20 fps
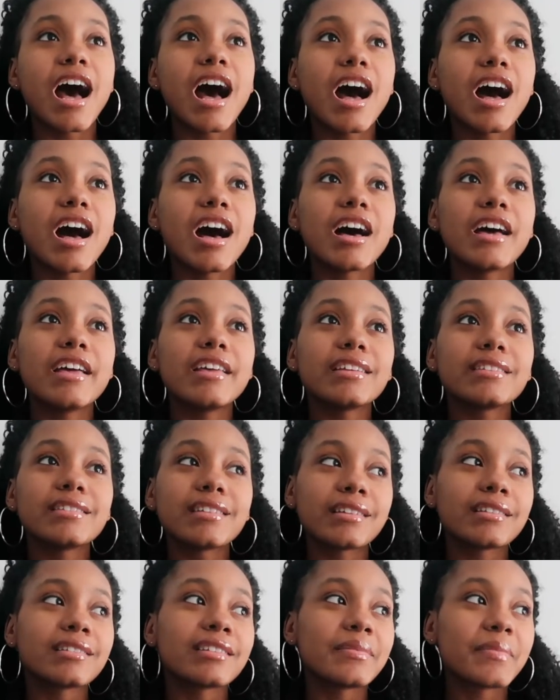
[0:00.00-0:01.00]
it
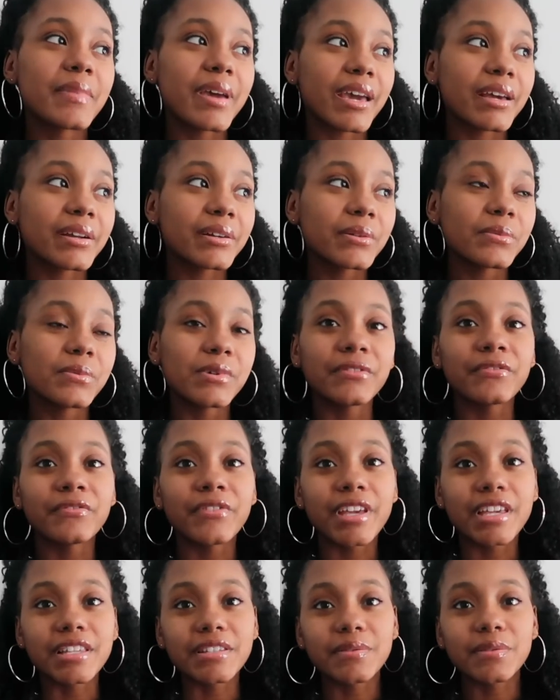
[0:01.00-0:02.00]
doesn't matter what
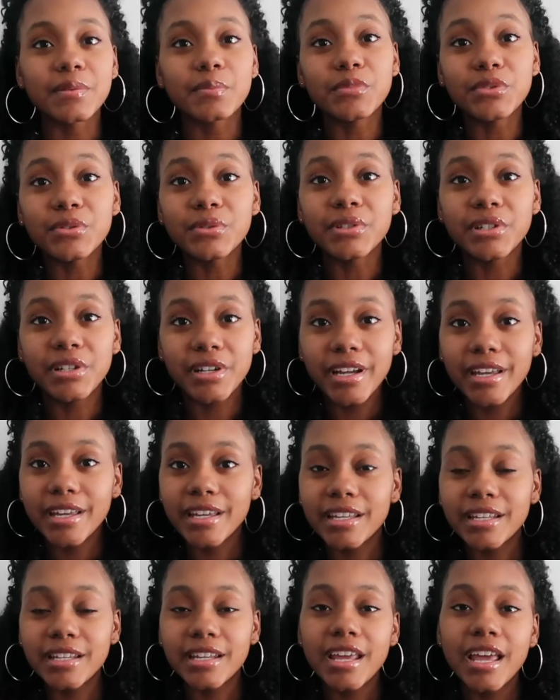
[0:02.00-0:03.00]
phase of the moon you're
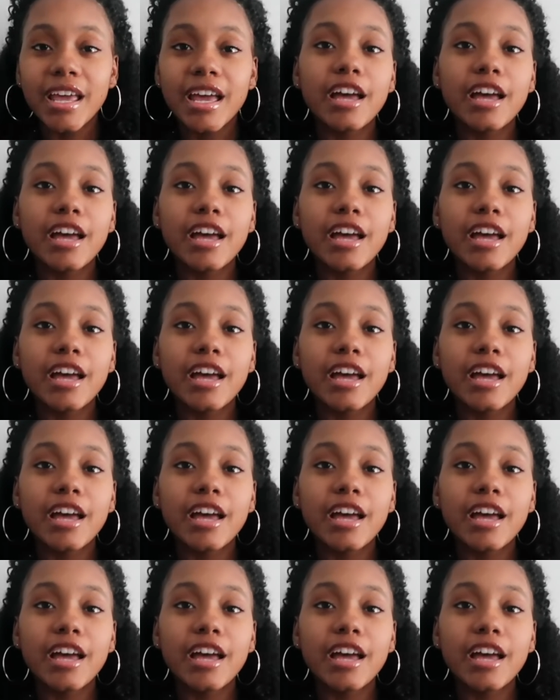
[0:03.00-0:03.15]
in,